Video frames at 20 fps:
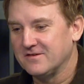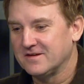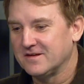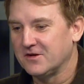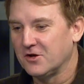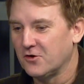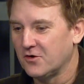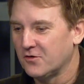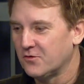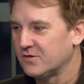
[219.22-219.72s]
you
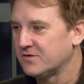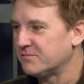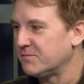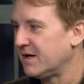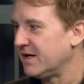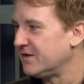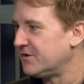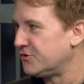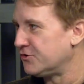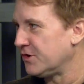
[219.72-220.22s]
know, it was
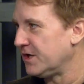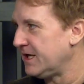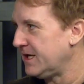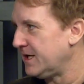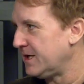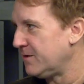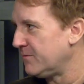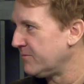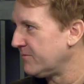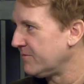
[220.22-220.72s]
my
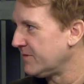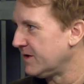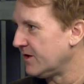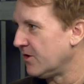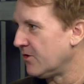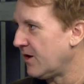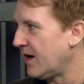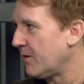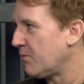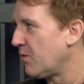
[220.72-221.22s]
dream. You
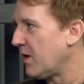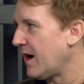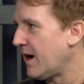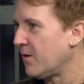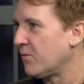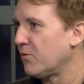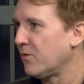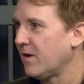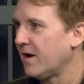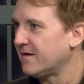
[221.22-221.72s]
know, sure.
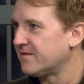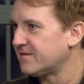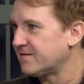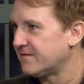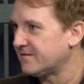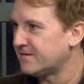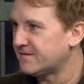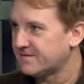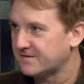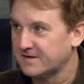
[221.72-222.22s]
I, I, I,
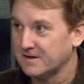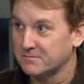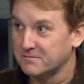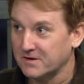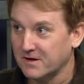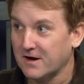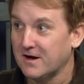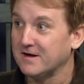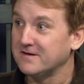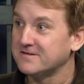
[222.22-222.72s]

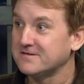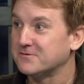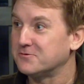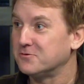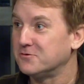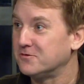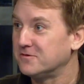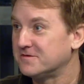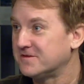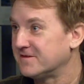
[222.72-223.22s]
skipped high
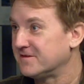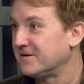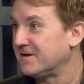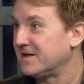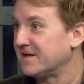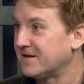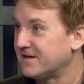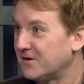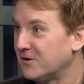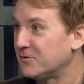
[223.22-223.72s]
school to
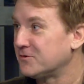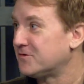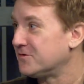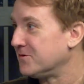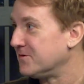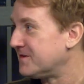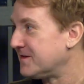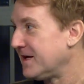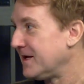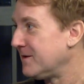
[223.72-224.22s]
like go
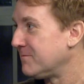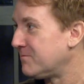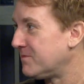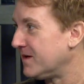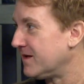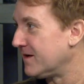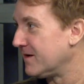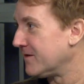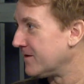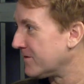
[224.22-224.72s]
to a
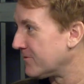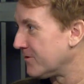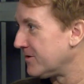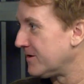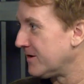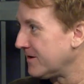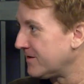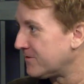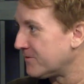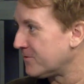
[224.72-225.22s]
taping
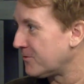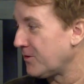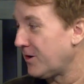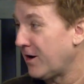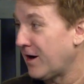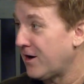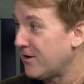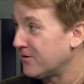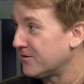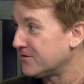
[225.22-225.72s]
three yeah.
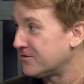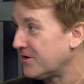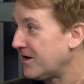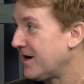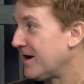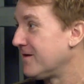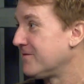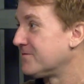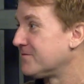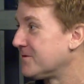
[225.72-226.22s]
three hour
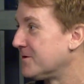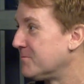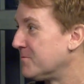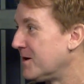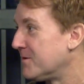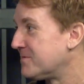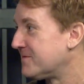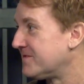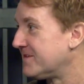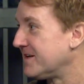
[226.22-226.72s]
drive from
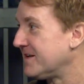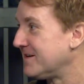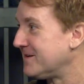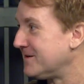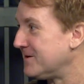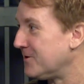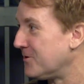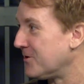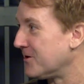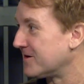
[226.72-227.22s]
upstate
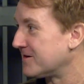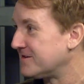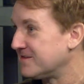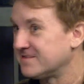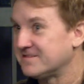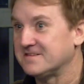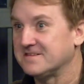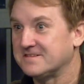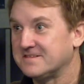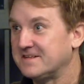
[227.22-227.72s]
New York yeah.
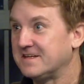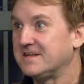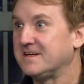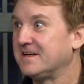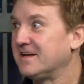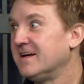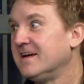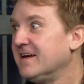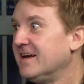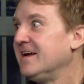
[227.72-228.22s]
just wow. to see
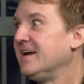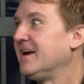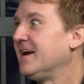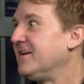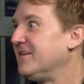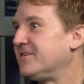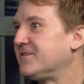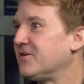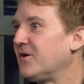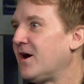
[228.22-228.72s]
it.
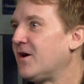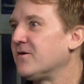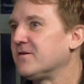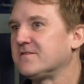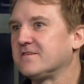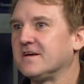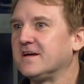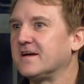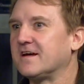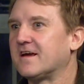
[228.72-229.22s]
And so I
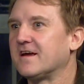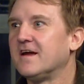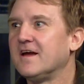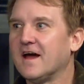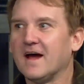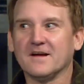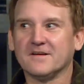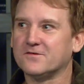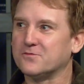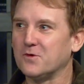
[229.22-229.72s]
was like,
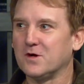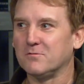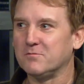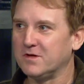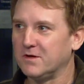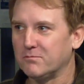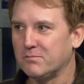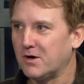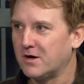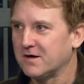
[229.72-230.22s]
I just want to
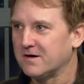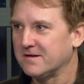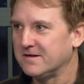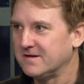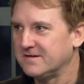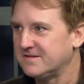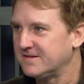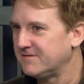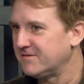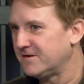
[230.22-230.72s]
be a part of
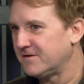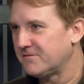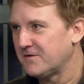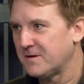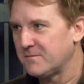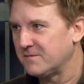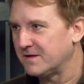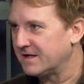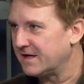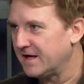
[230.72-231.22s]
this, even if
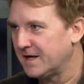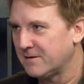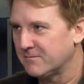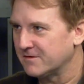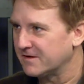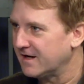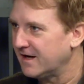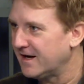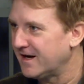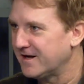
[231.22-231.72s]
I'm the
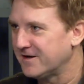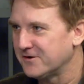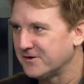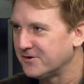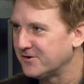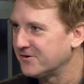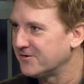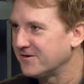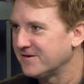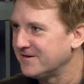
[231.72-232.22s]
camera guy
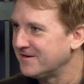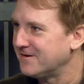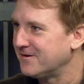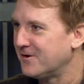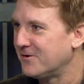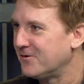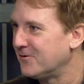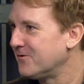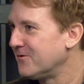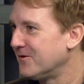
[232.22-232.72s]
or you
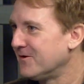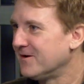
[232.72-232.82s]
know